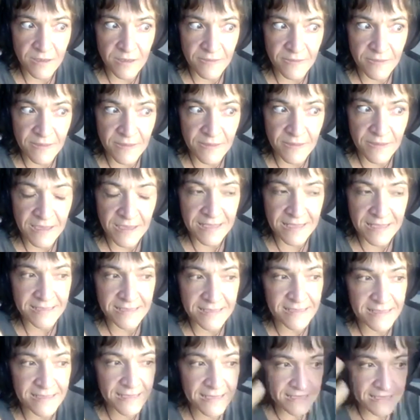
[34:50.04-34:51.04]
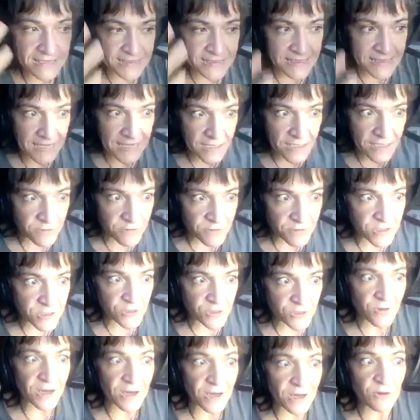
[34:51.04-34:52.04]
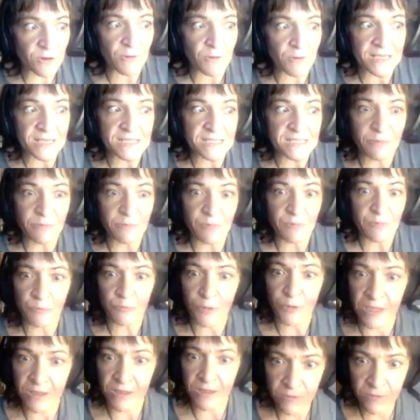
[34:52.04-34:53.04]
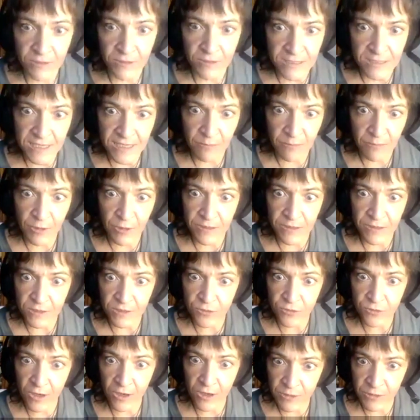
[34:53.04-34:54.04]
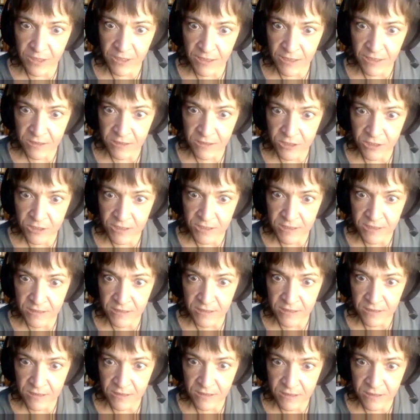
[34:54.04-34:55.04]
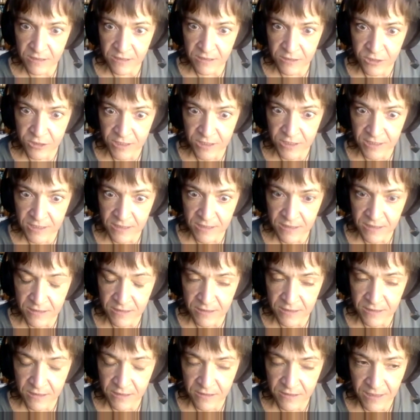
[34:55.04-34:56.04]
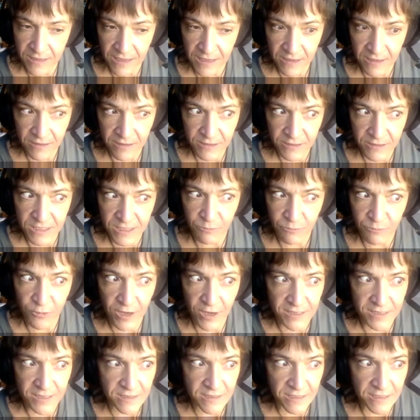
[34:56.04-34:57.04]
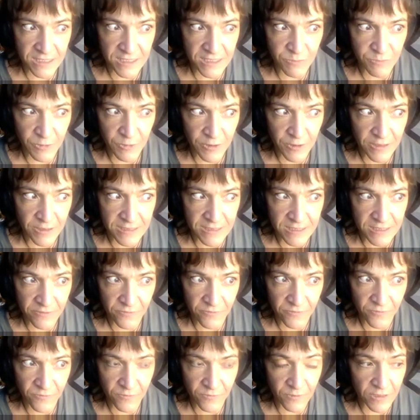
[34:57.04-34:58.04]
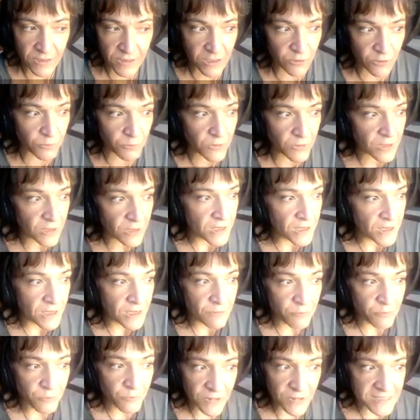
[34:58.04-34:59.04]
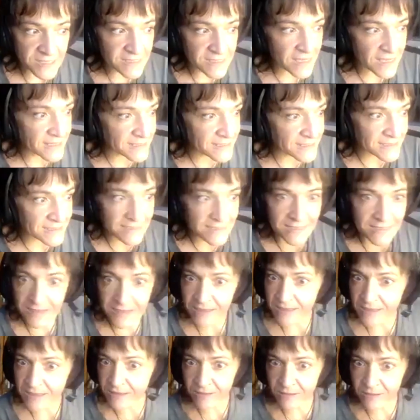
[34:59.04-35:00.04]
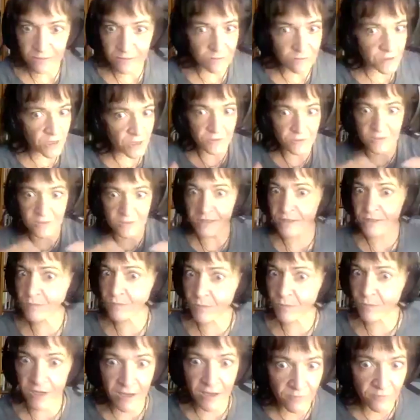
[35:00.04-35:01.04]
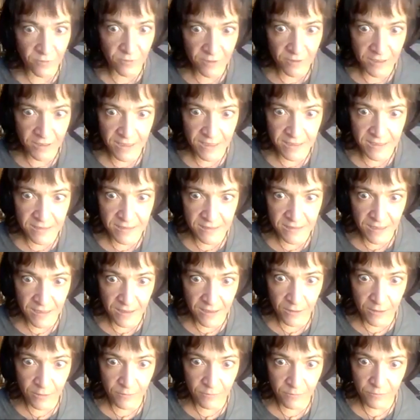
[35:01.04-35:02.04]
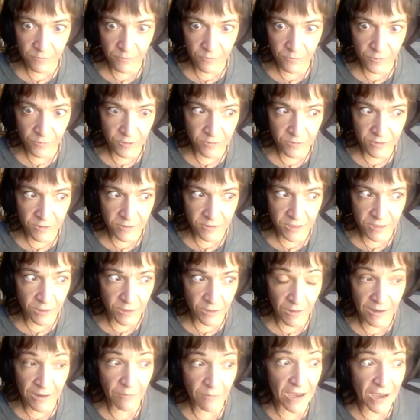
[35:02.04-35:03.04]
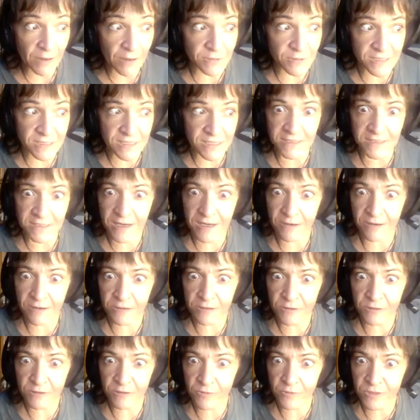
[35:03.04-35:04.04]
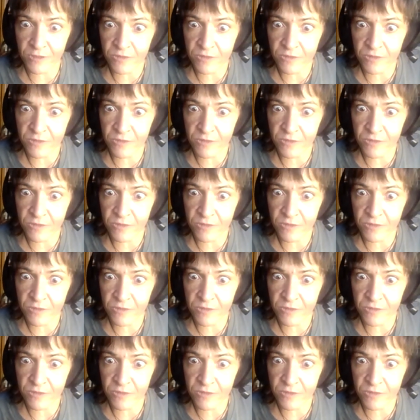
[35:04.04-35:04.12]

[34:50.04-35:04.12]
it continues to try to rise up and break through the same way that trauma does. Just that suppressed experience of, bliss, ecstasy, gnosis, whatever it is, where, I was the entire universe